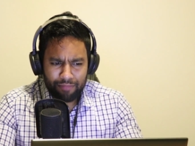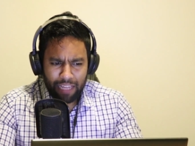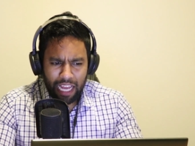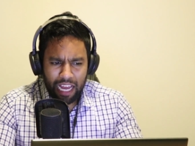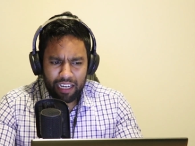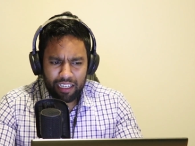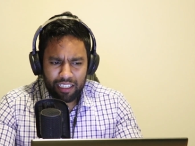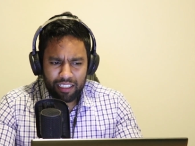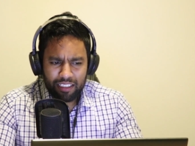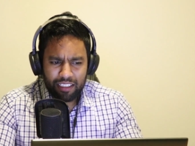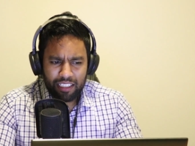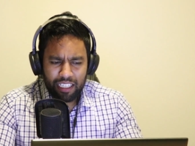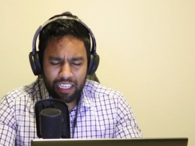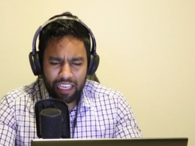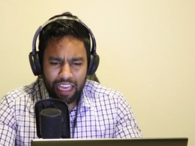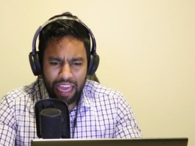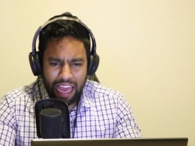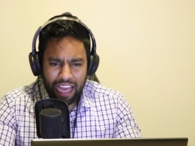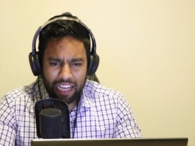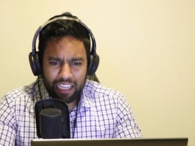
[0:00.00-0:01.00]
unless
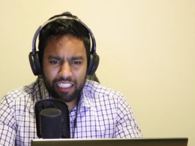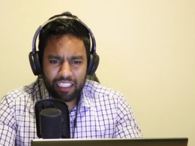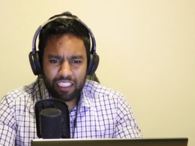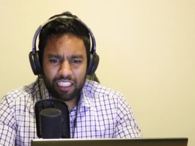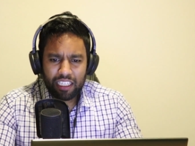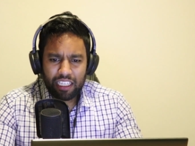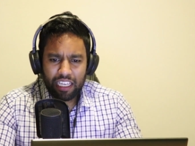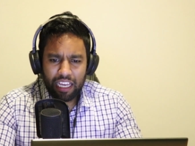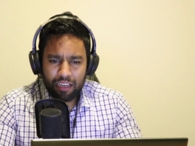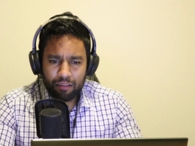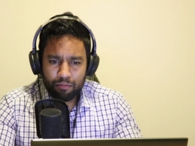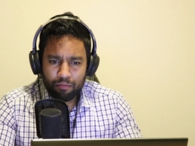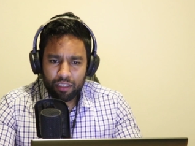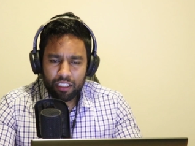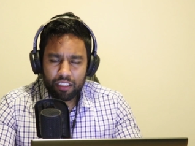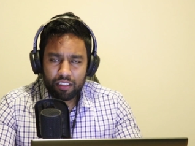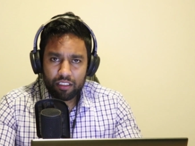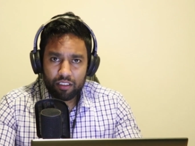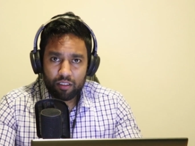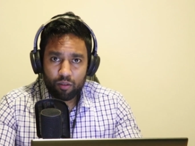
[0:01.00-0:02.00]
he actually
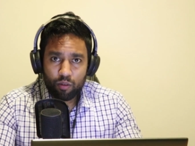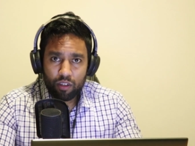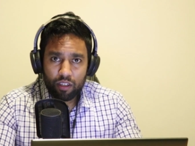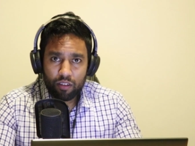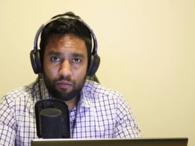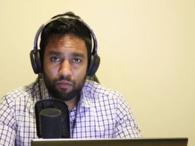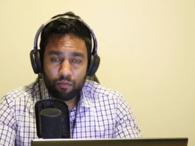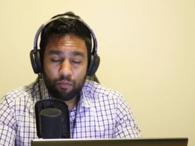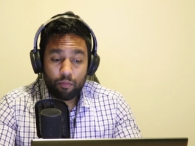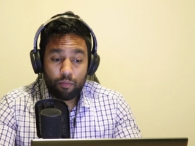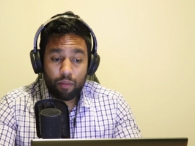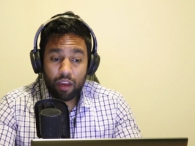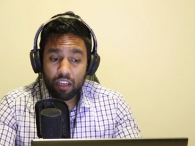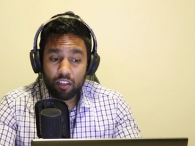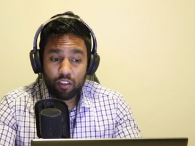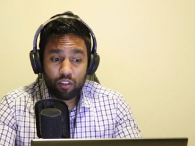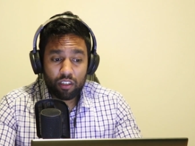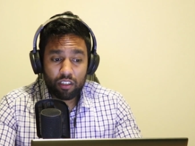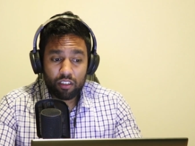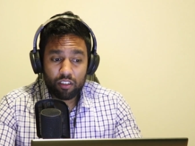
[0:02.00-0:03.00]
admits to it, man,
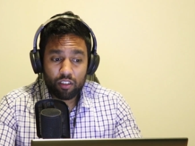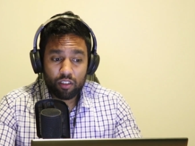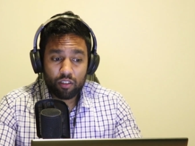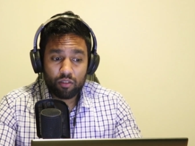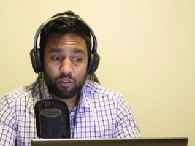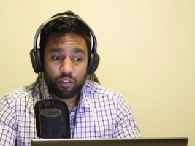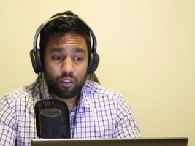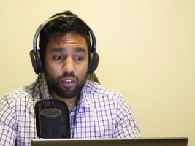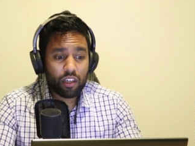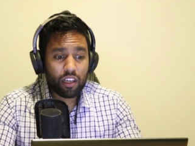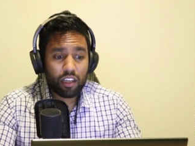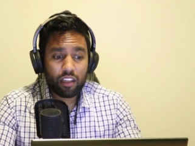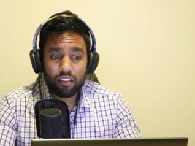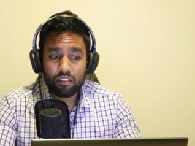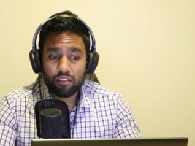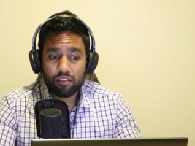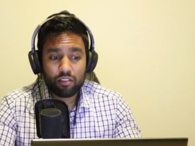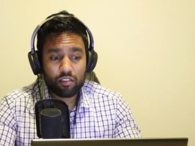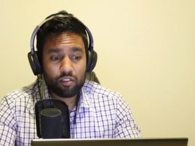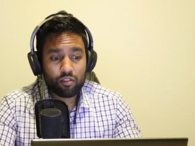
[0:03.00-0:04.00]
you can you can
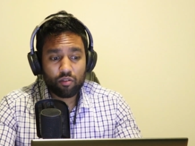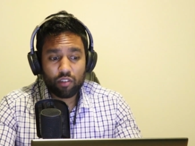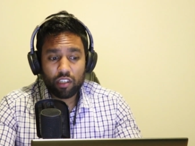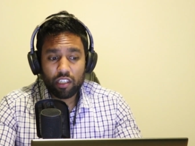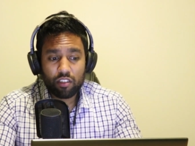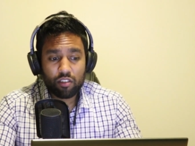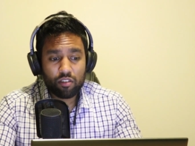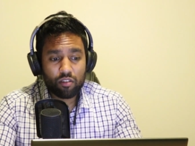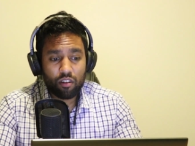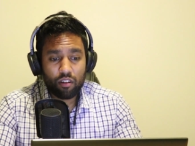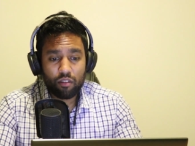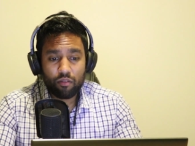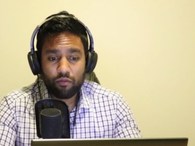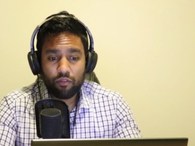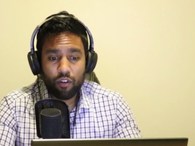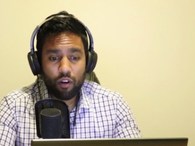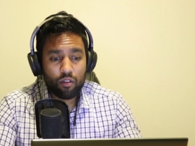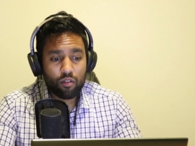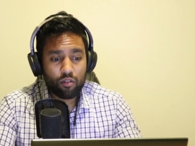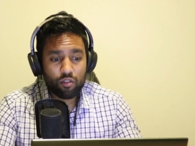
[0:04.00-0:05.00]
screenshot,
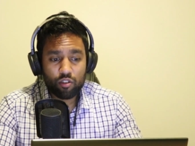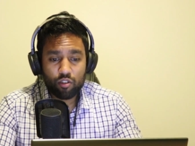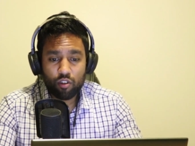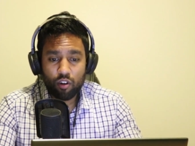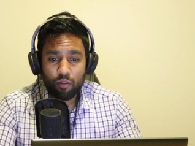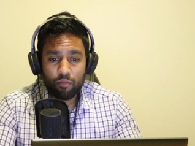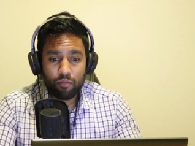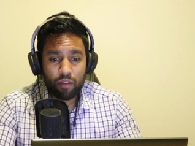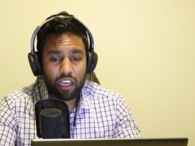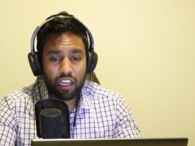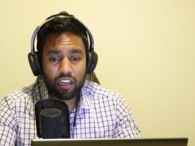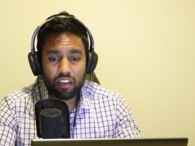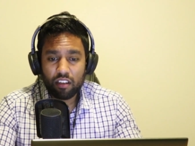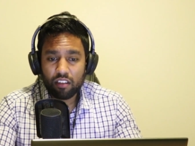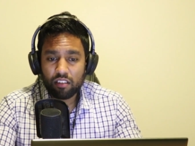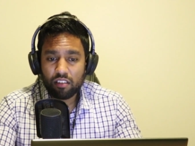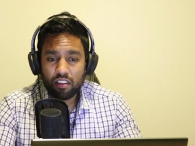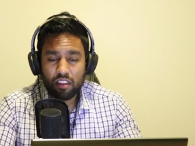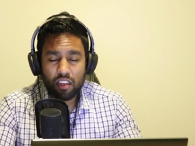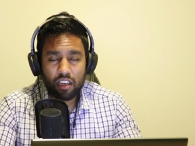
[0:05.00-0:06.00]
Photoshop,
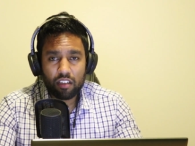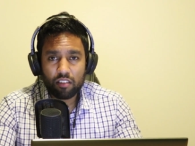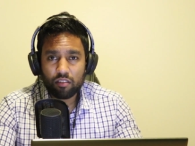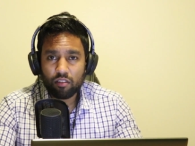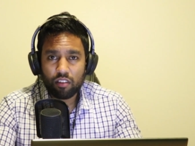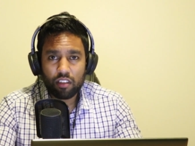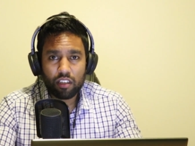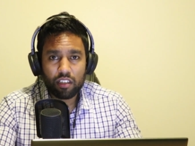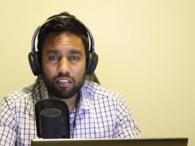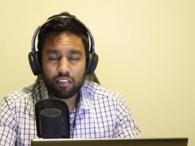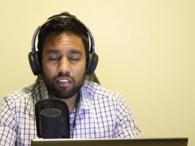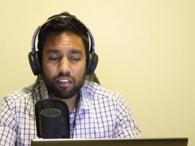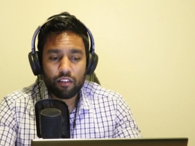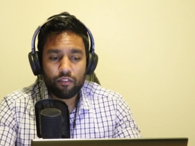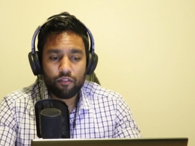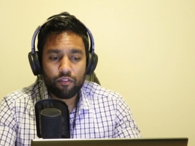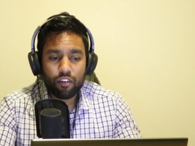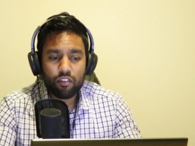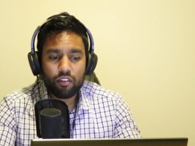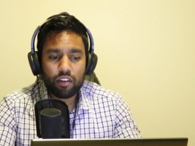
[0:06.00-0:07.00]
edit things on the internet
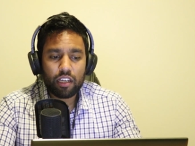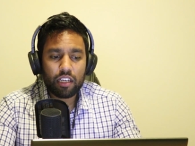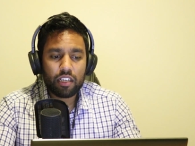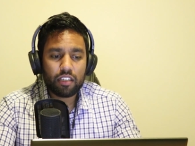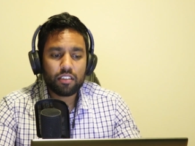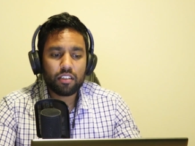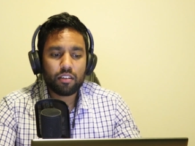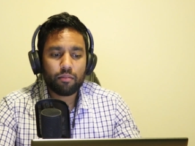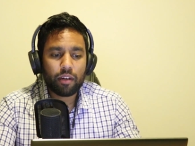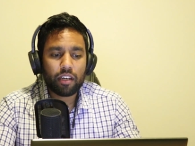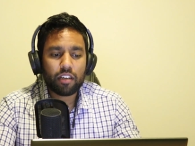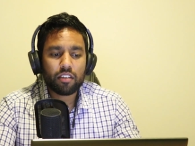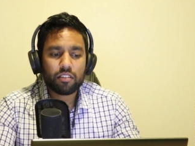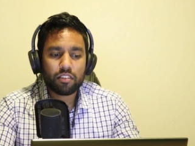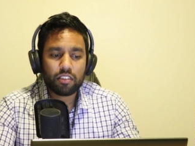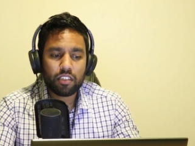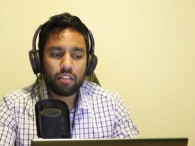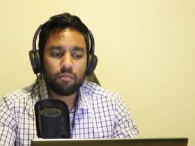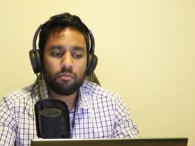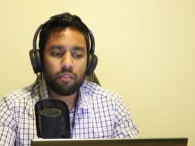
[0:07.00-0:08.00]
very easy to make it
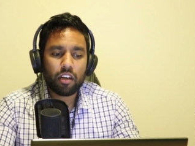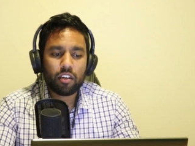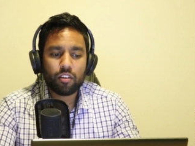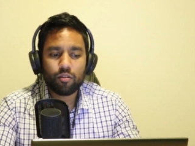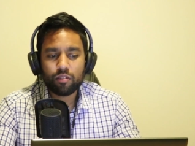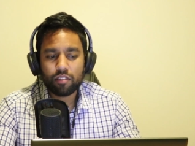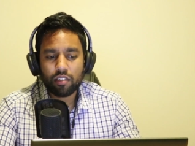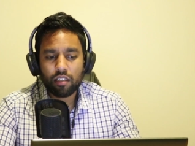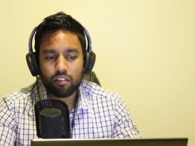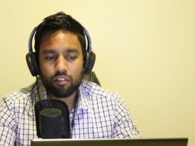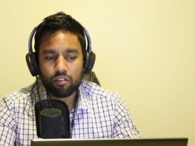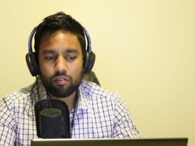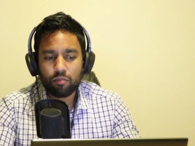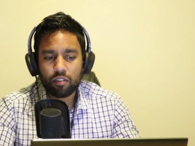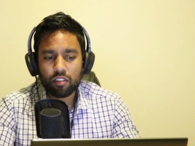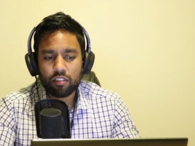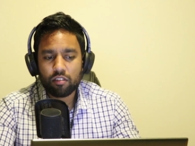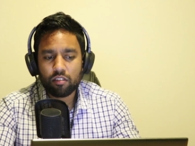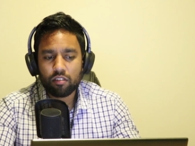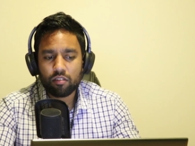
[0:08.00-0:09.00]
seem like you were sending those
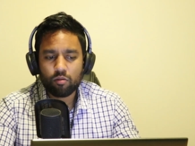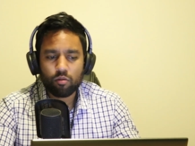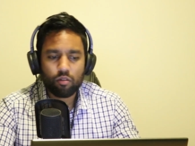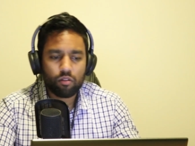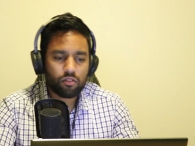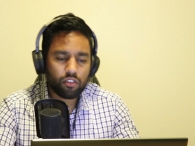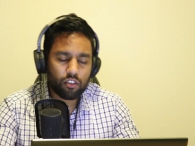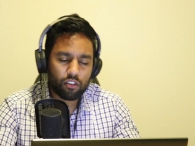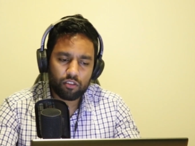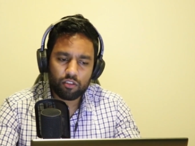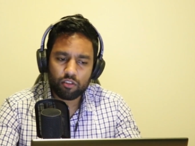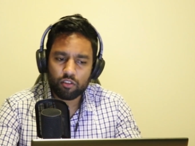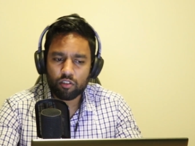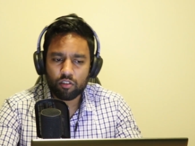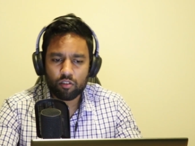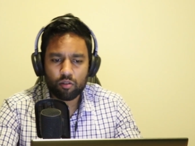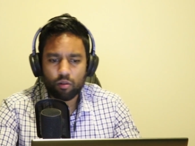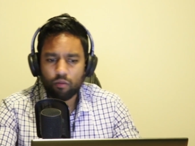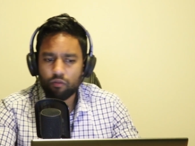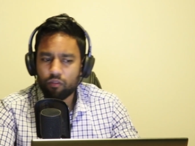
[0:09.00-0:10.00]
messages with those girls that's
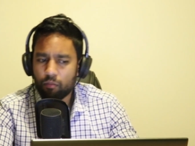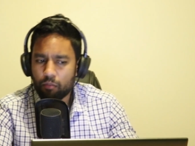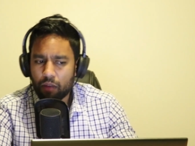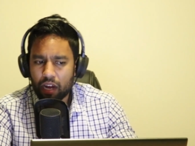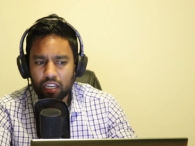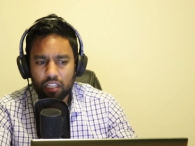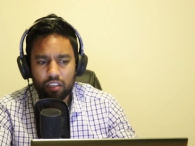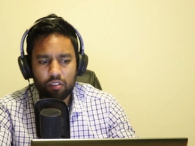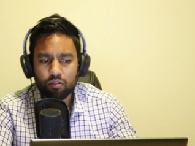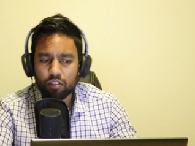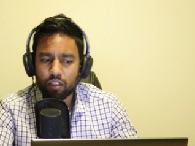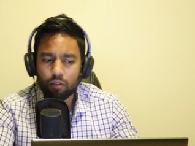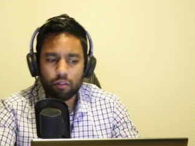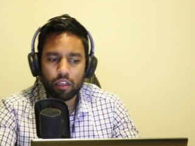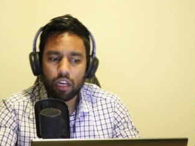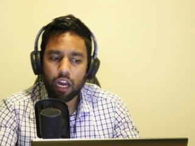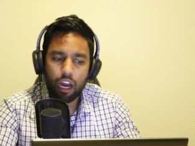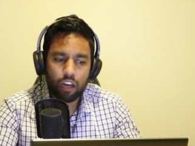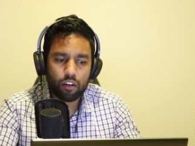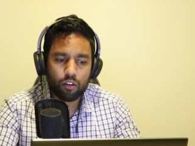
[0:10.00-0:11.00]
just looking for money or something.
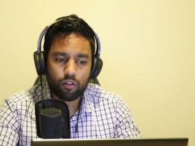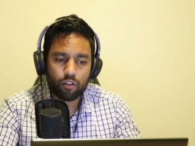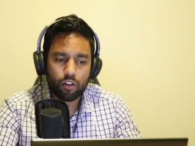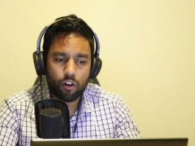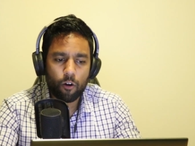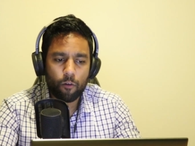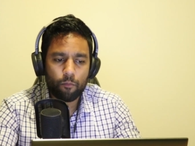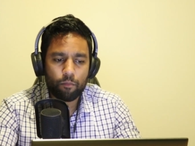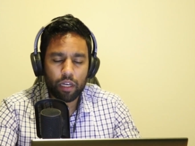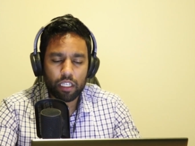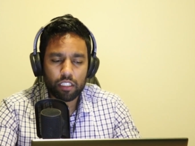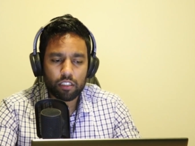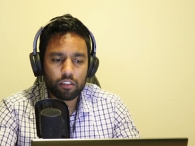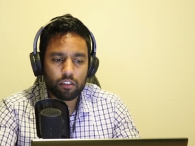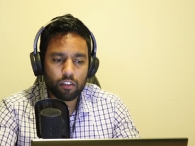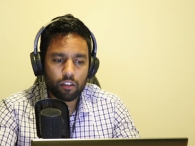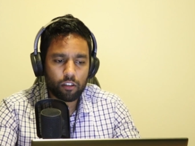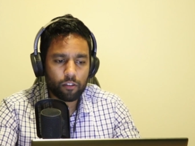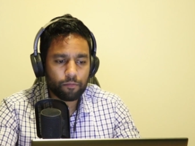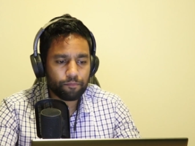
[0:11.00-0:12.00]
I don't know, but
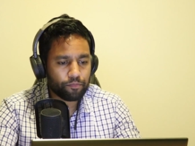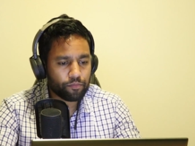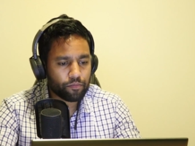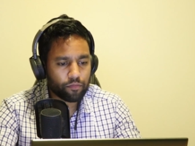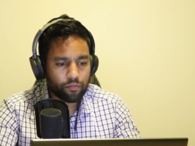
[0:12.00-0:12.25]
still,